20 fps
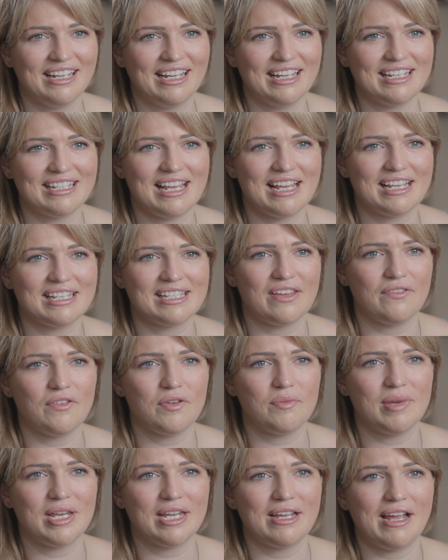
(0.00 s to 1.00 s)
It, it's
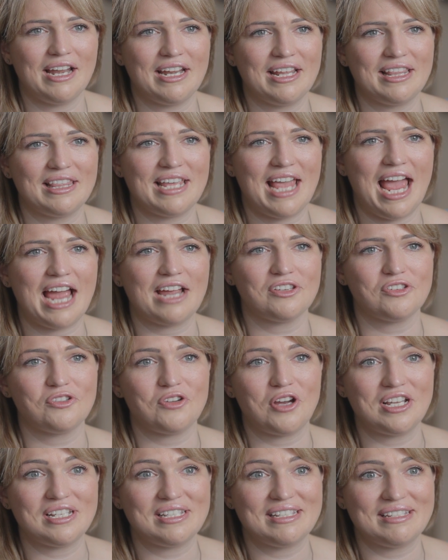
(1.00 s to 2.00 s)
given me kind of the
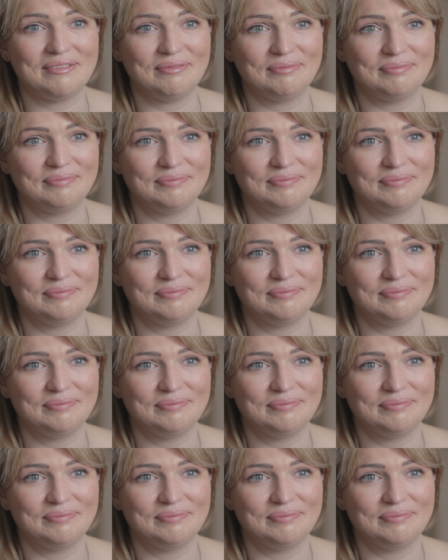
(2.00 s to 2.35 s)
extras.